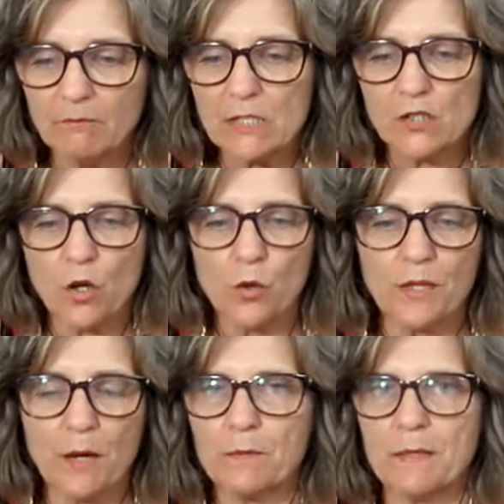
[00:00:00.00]

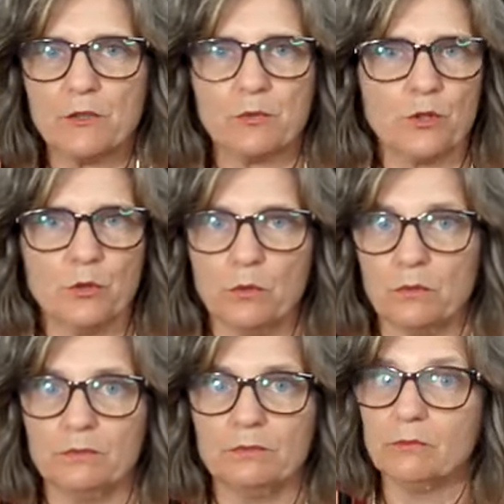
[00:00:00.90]
So that would be
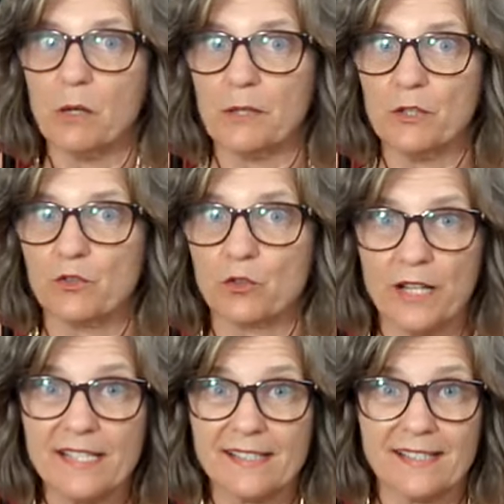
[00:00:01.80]
through, well, we used
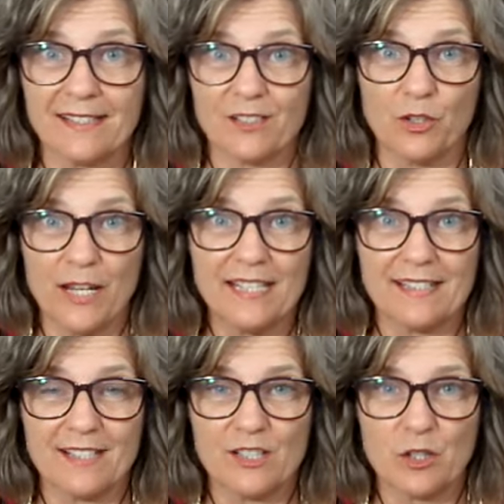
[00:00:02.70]

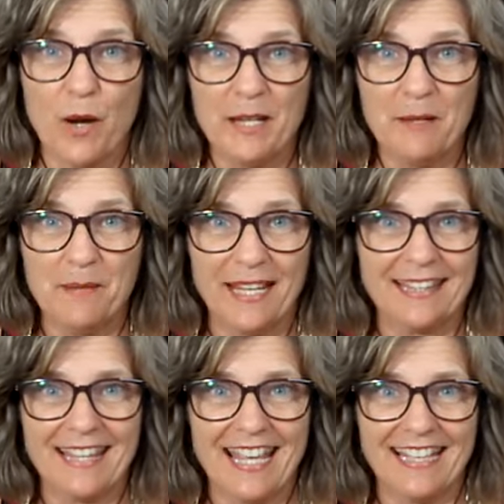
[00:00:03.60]
Craigslist quite a
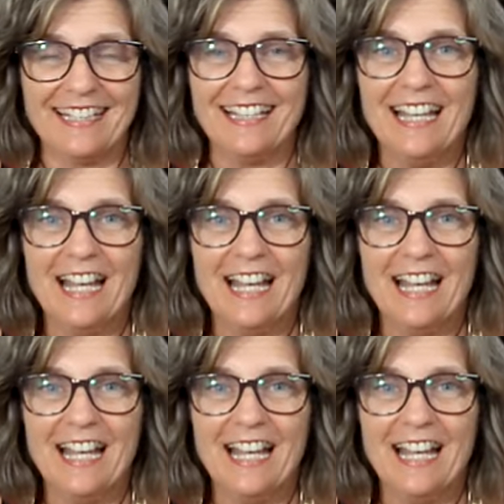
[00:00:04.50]
bit then.